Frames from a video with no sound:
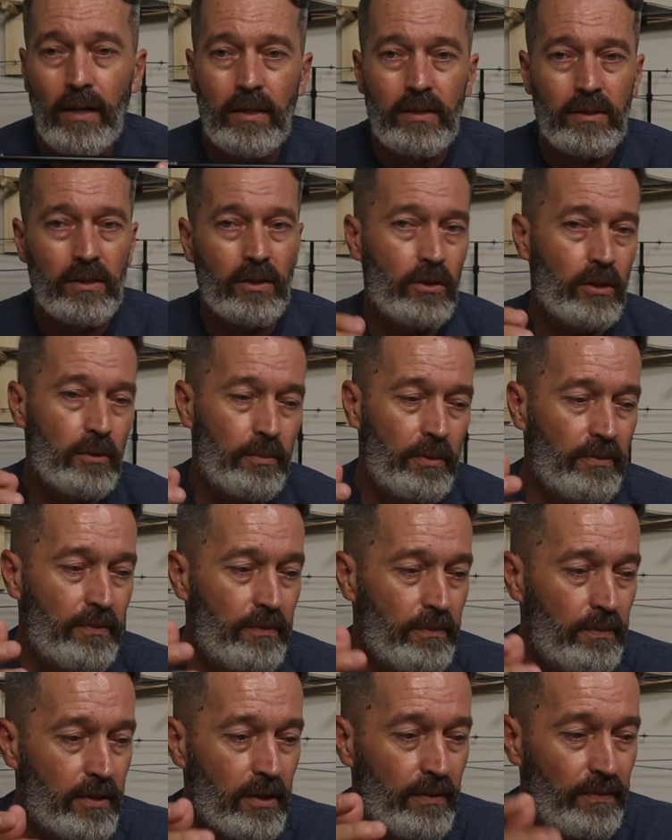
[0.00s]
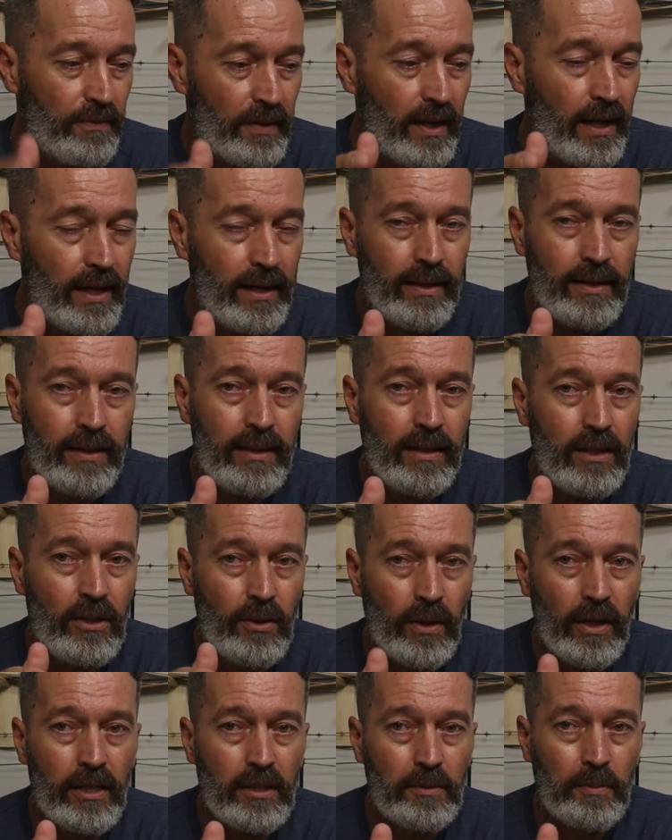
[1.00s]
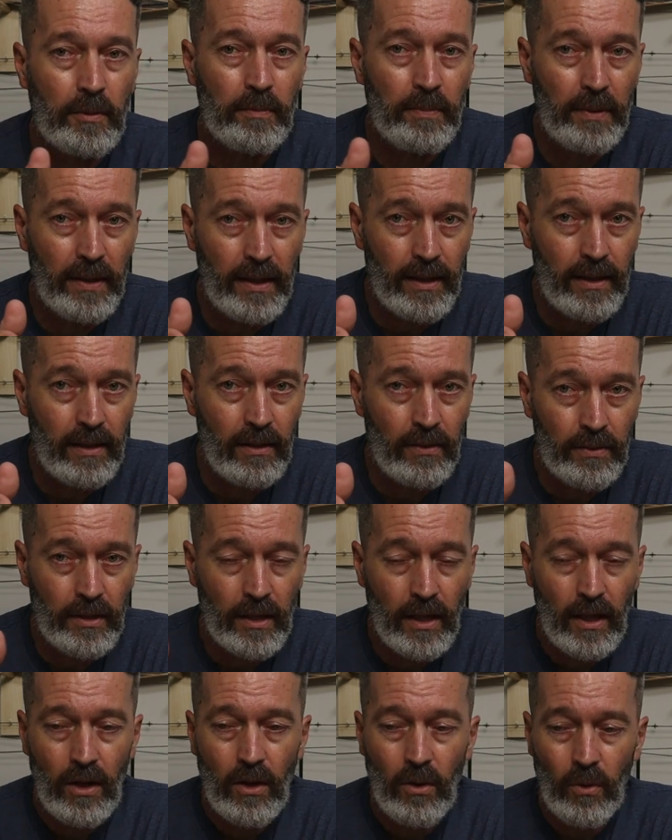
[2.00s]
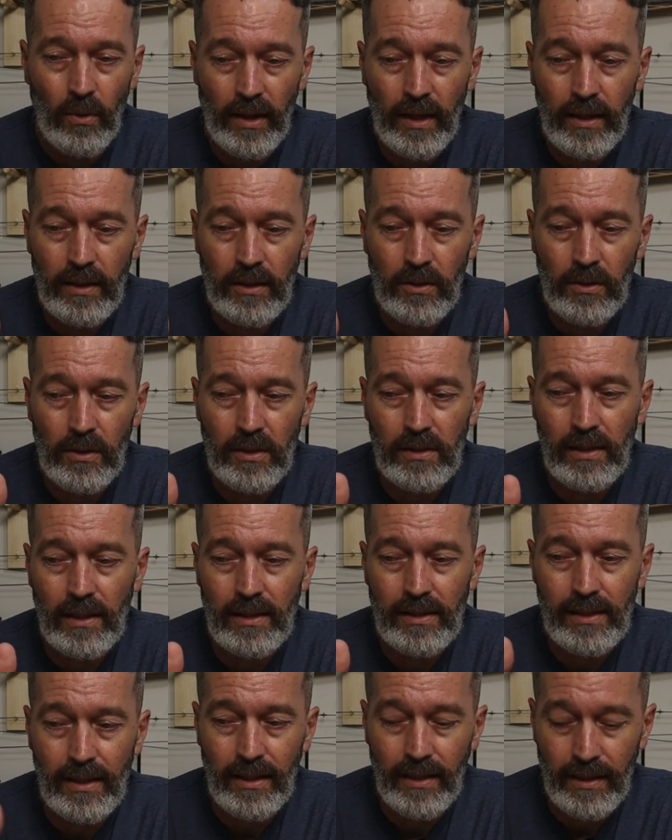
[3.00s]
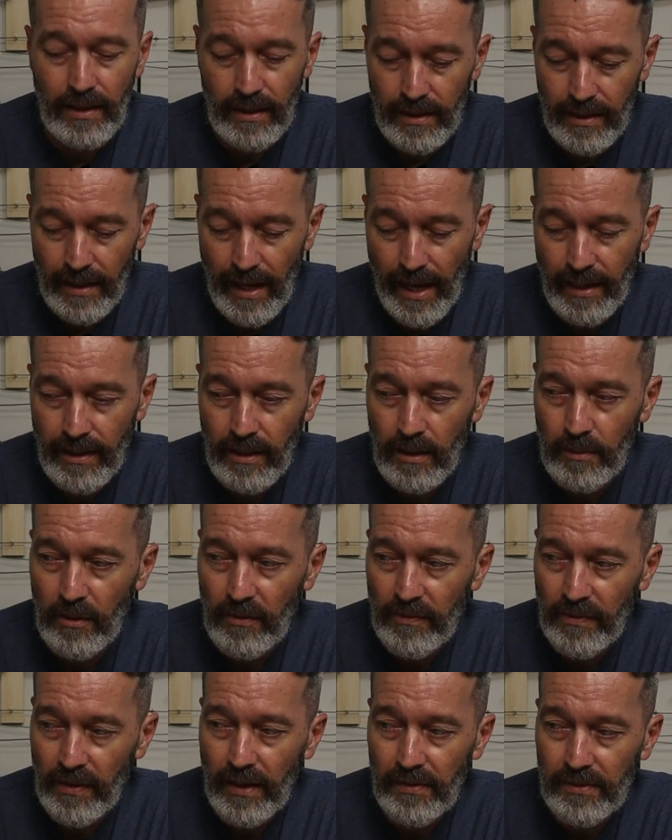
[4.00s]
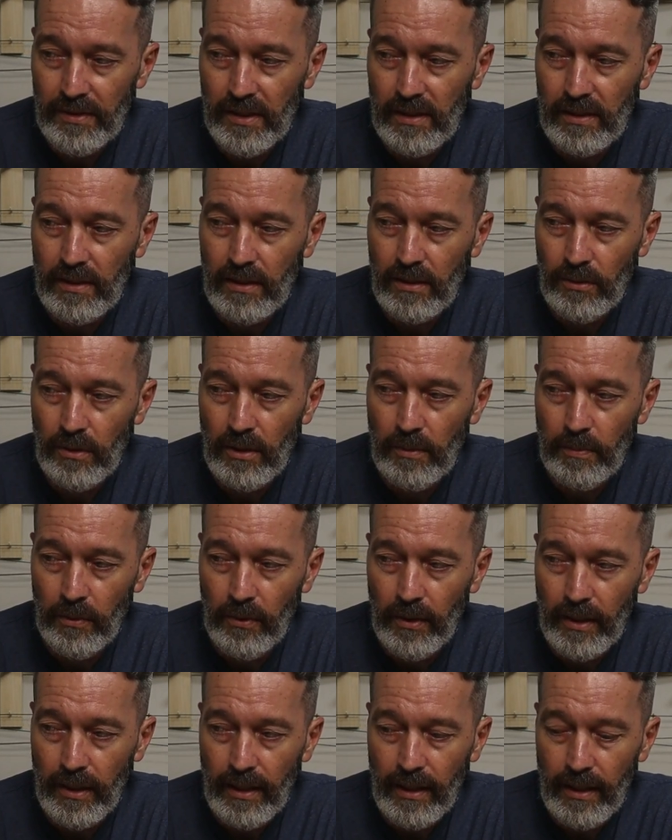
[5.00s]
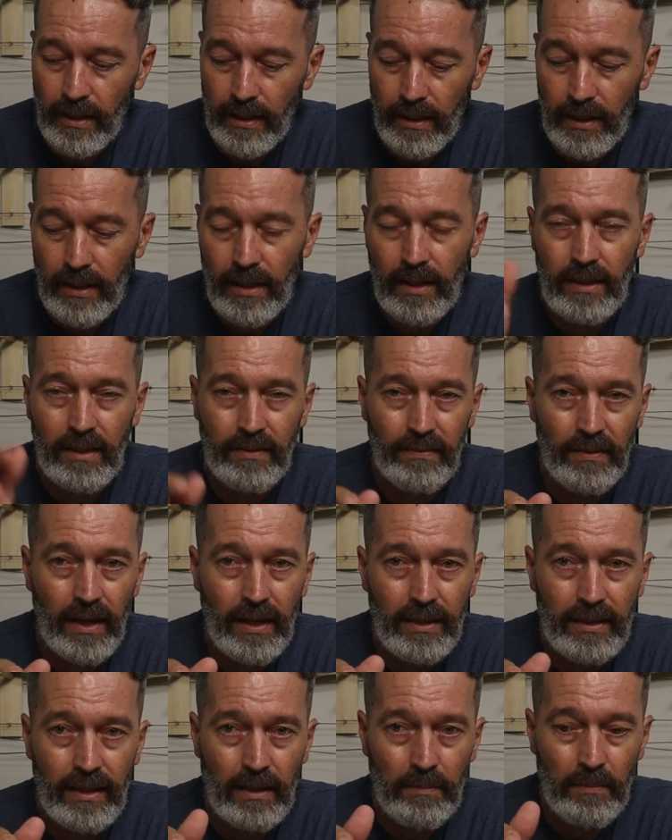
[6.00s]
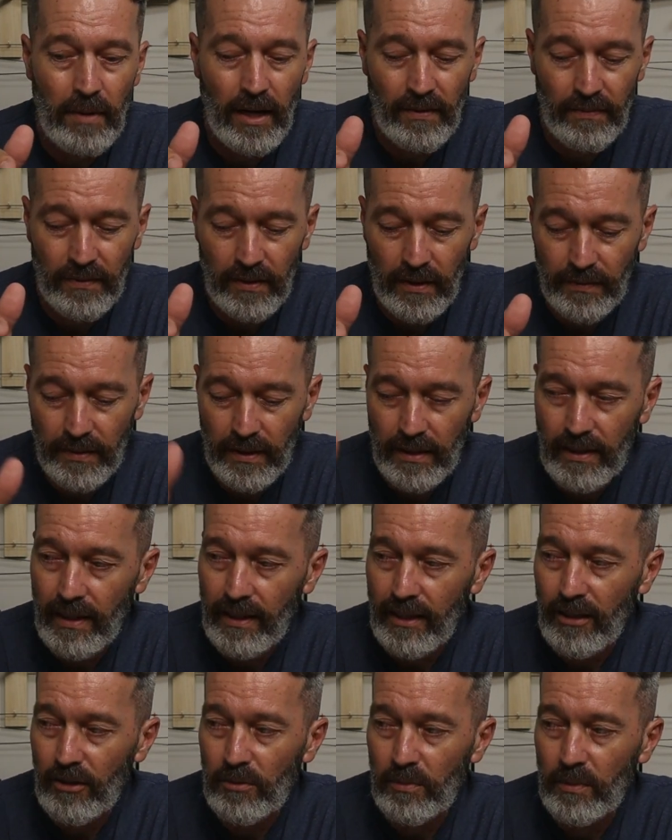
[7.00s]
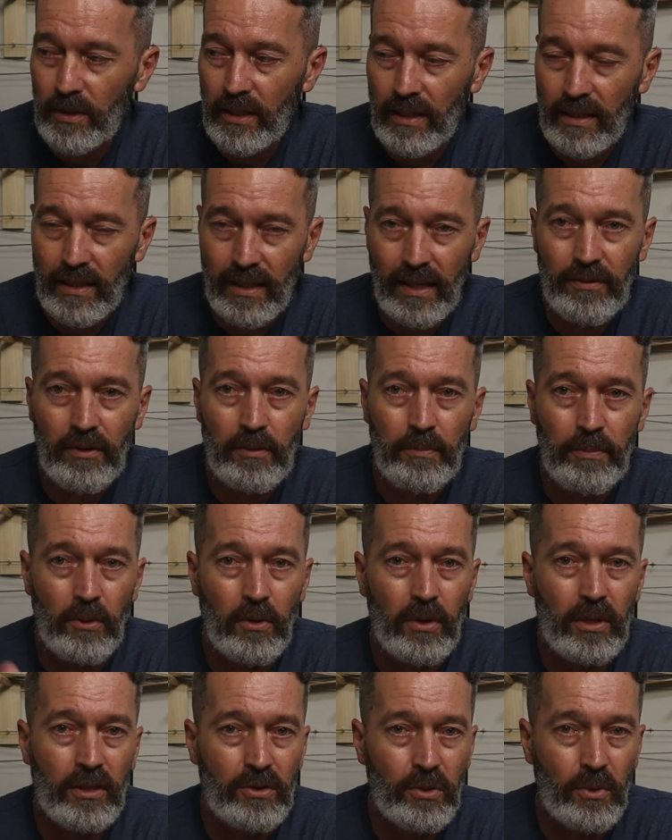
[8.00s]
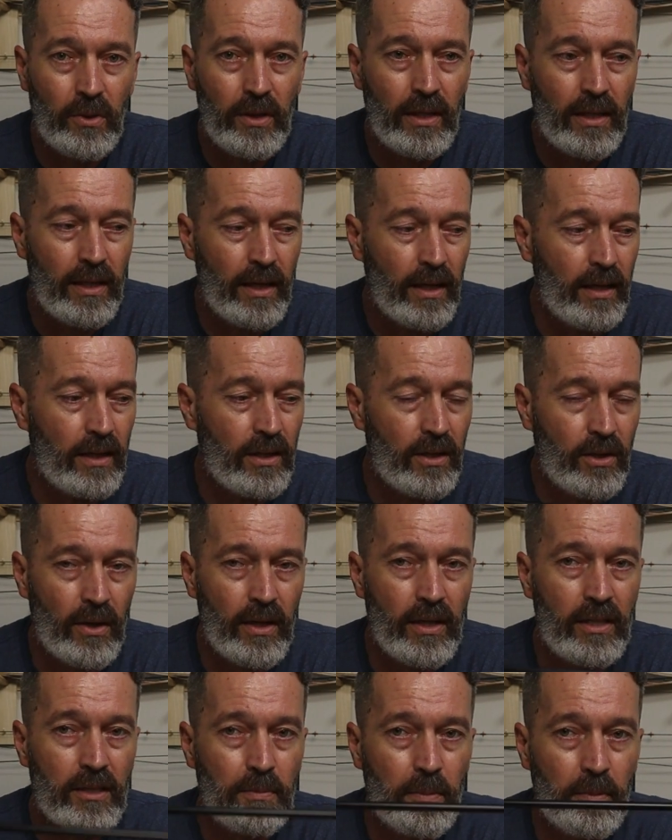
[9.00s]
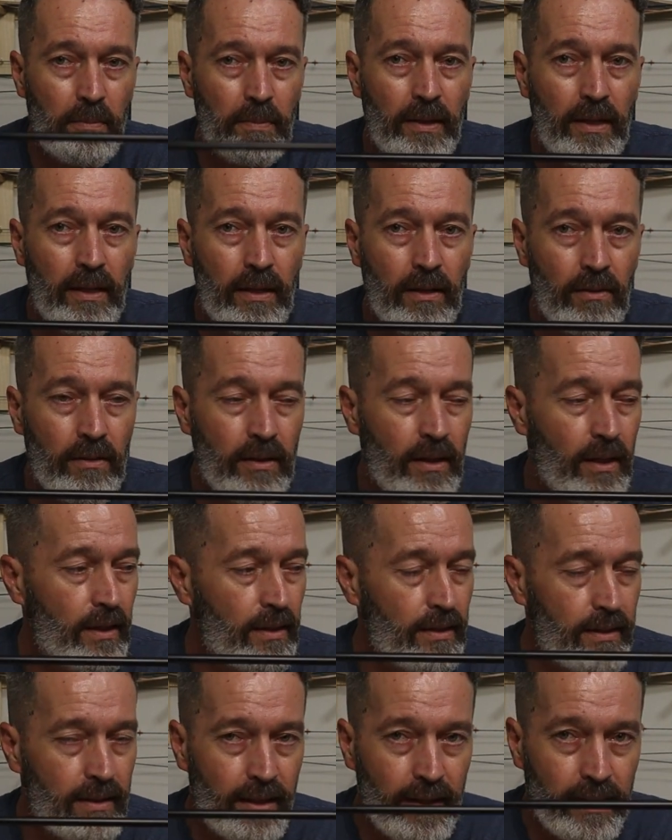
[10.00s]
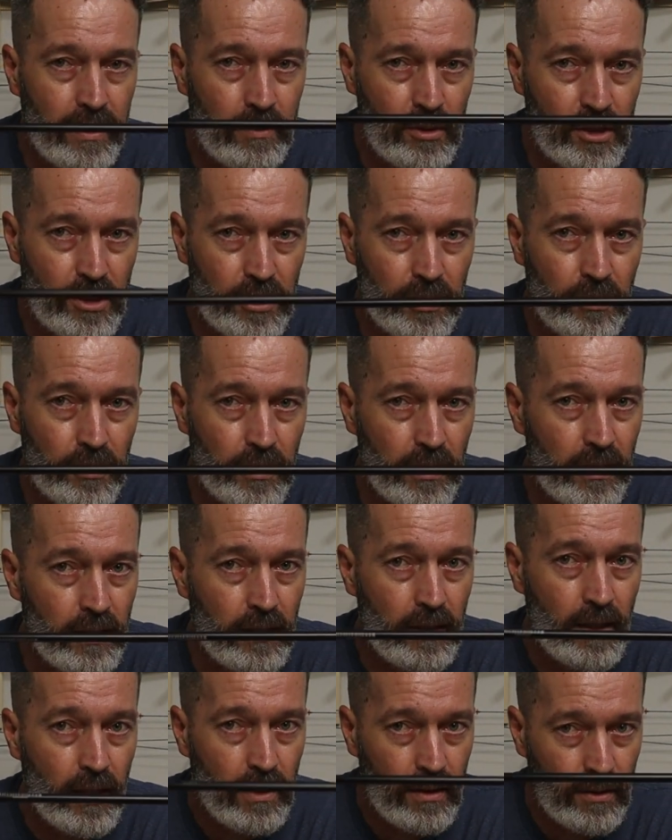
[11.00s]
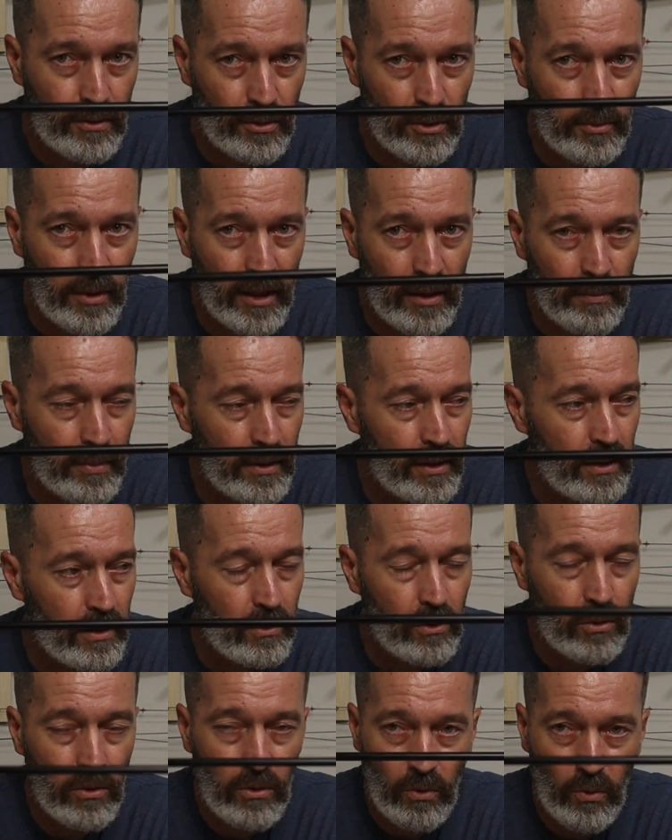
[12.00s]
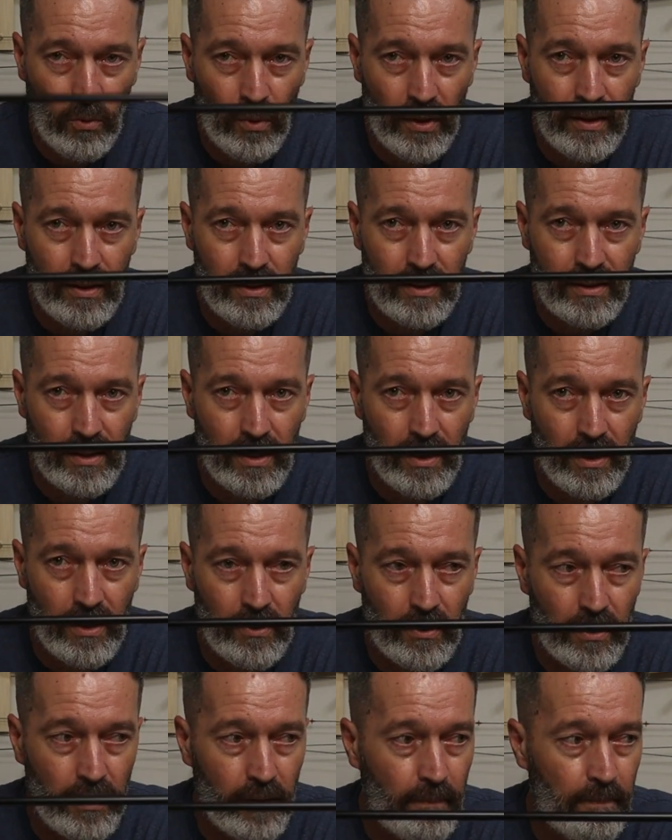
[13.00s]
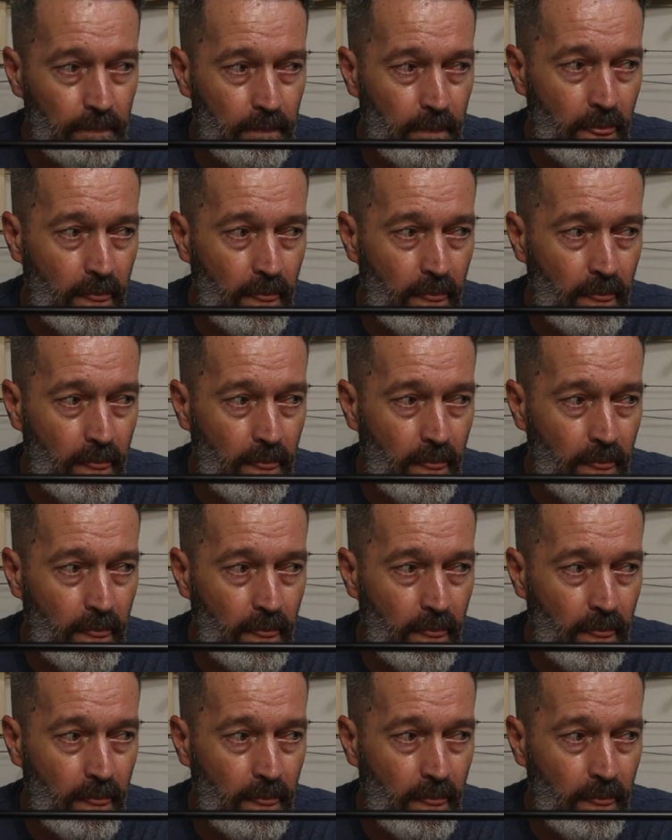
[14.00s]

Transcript: So to find the grains per pound, what I do is I take that number, 563.80, divide that by 50, that gives me 11.28 grains per pound that I am shooting through my bow with this arrow.